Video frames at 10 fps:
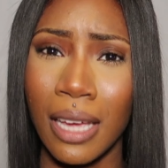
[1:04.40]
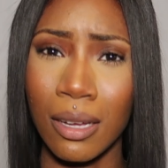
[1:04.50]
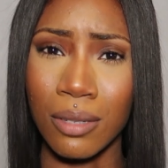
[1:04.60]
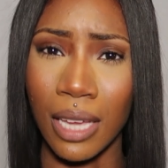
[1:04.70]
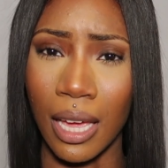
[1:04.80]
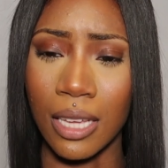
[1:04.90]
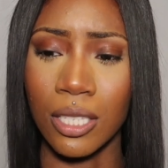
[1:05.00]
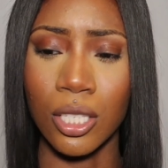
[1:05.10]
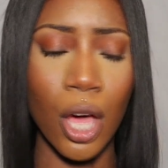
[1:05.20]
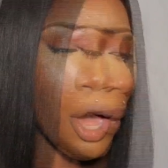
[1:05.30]
girls, I guess.
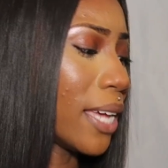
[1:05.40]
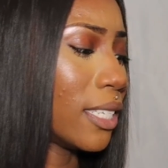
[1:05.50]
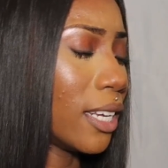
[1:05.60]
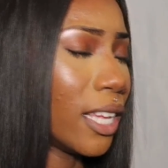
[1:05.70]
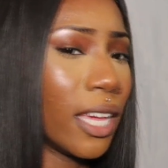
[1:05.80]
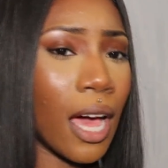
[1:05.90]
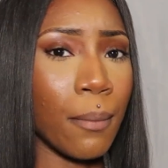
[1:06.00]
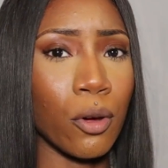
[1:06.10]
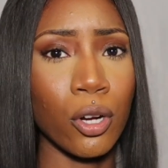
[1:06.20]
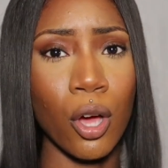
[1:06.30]
So basically I'm
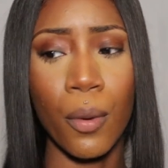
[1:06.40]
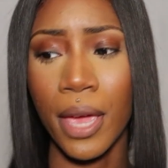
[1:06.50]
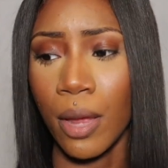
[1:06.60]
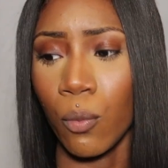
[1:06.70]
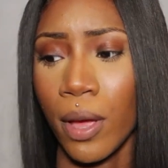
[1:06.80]
gonna go in